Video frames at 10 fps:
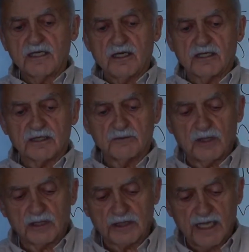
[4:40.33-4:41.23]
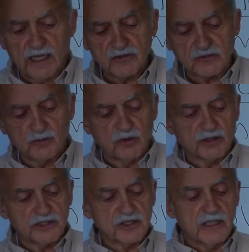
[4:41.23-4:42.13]
on a house
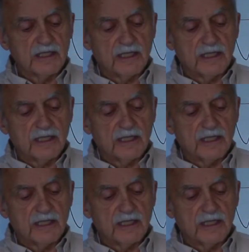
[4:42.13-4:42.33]
mortgage,